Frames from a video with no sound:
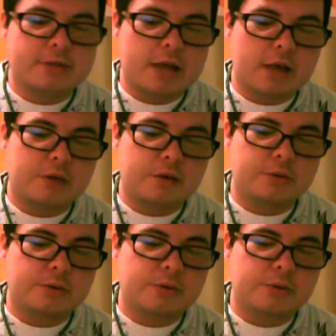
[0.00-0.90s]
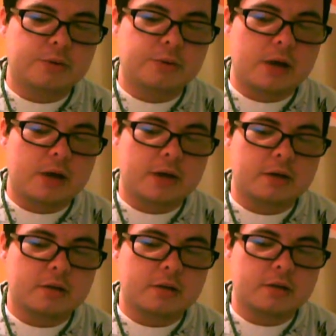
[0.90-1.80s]
that go through
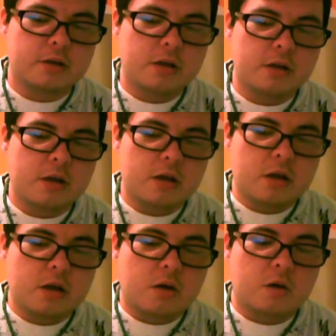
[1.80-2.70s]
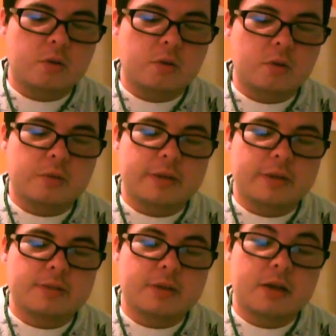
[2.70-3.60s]
hormone
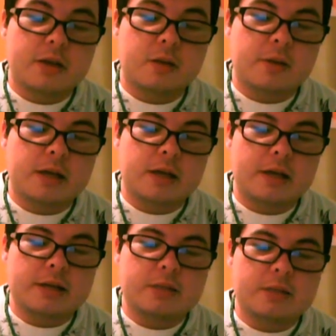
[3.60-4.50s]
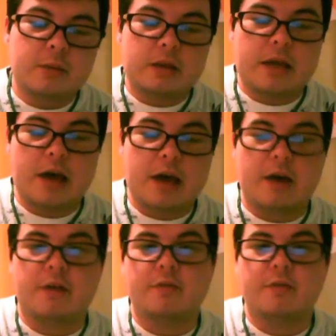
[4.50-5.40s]
replacement therapy and typically
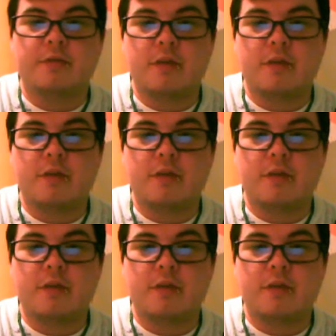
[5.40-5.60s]
have